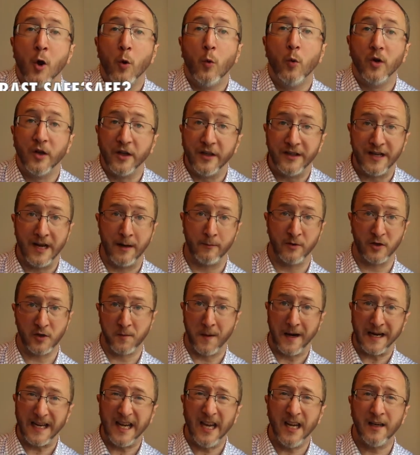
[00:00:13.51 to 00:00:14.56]
Will it damage
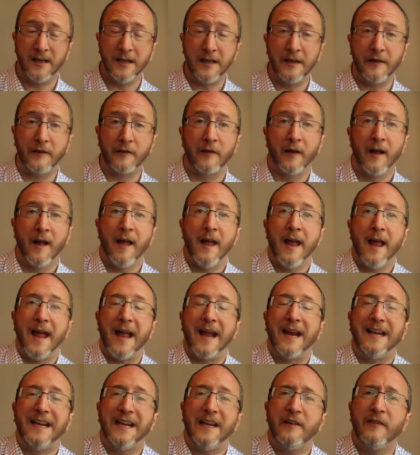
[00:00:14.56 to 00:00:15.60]
my kidneys?
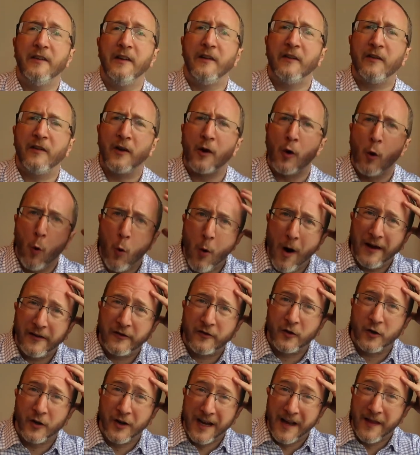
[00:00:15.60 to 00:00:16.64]
And is it
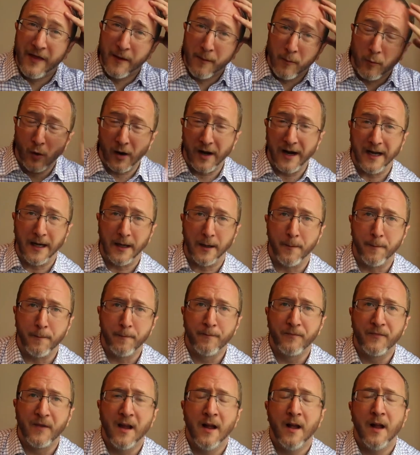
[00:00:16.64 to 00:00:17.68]
sequestered in the brain?
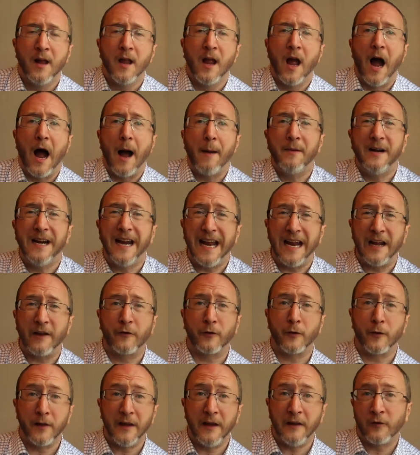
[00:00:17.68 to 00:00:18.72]
I'm going to
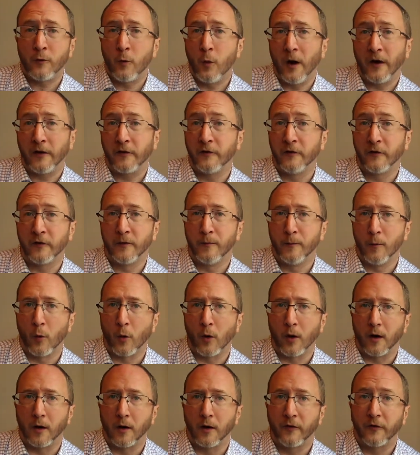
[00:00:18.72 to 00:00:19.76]
answer these questions and
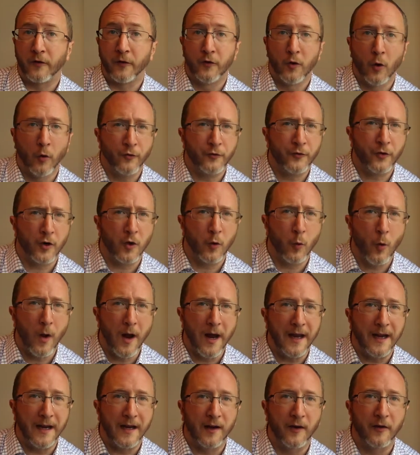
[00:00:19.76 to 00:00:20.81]
more, so don't turn
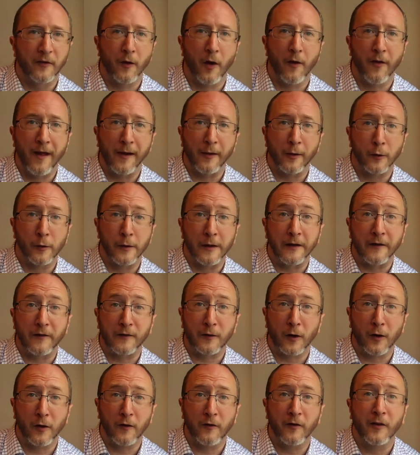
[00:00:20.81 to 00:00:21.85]
away because all that learning
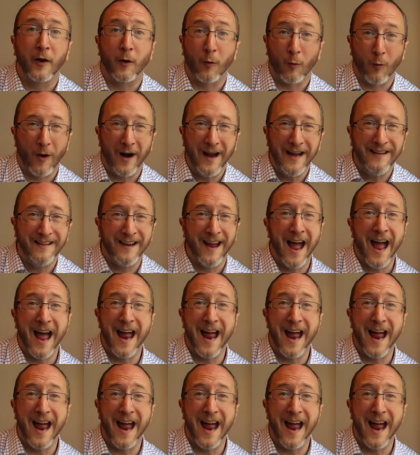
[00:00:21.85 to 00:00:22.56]
starts right